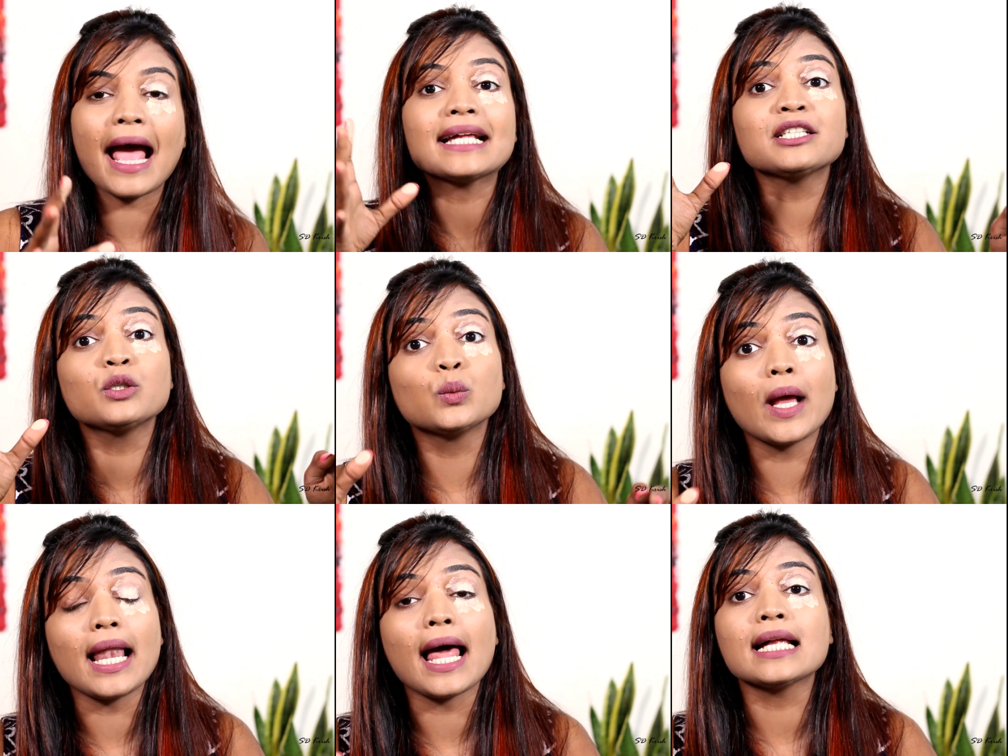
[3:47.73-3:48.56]
as
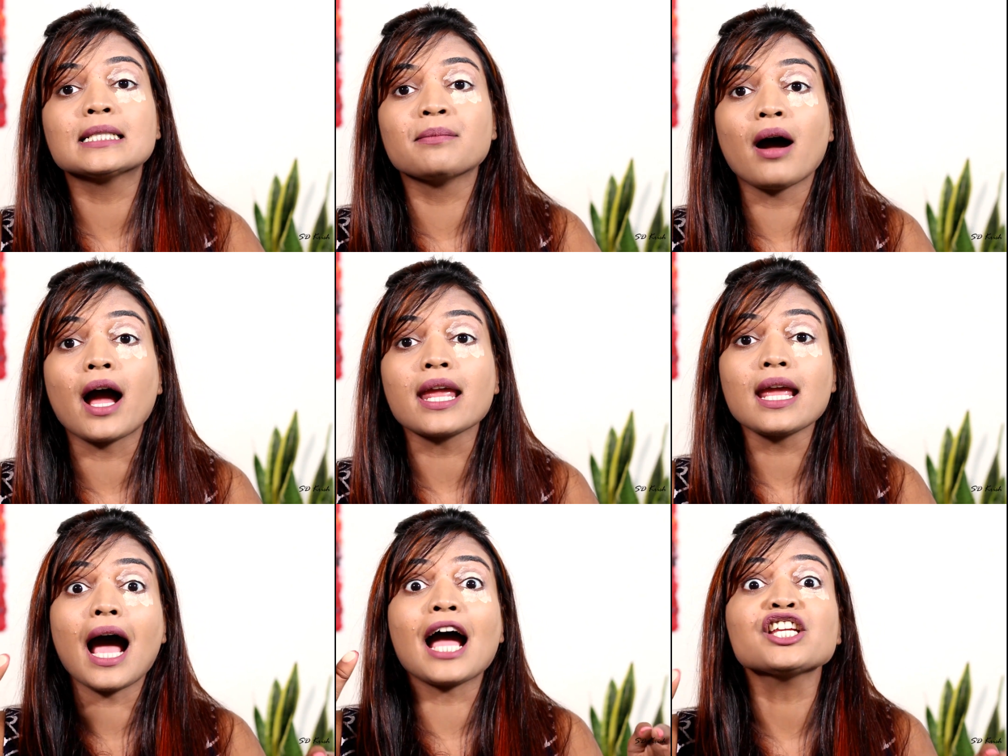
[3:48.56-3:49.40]
well as
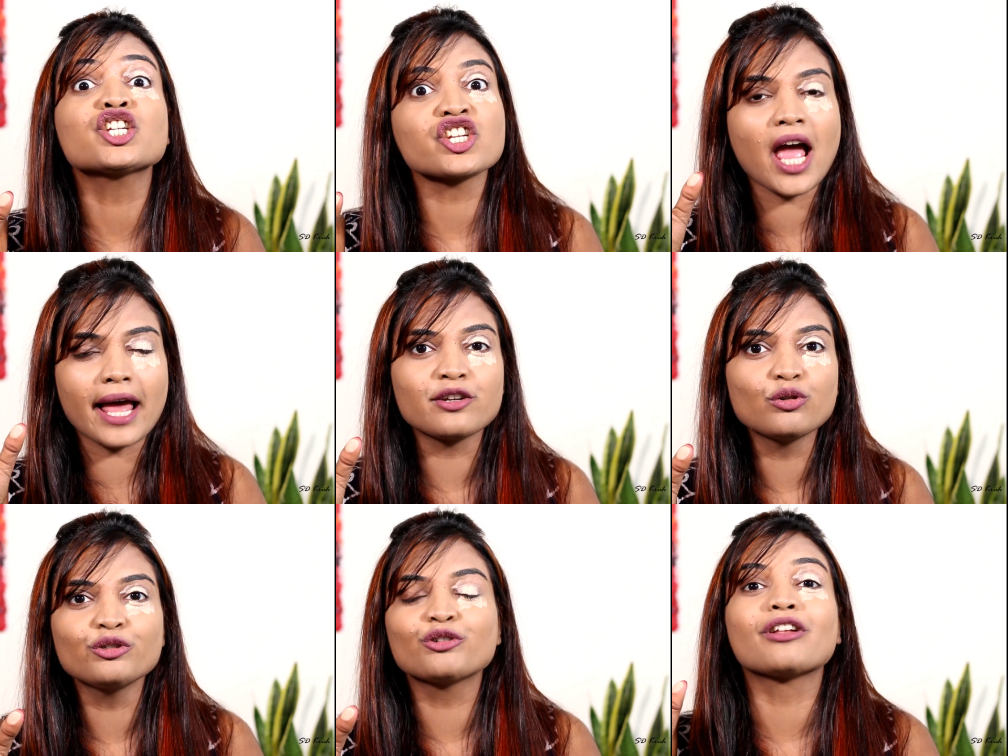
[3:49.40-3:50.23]
my eyeshadow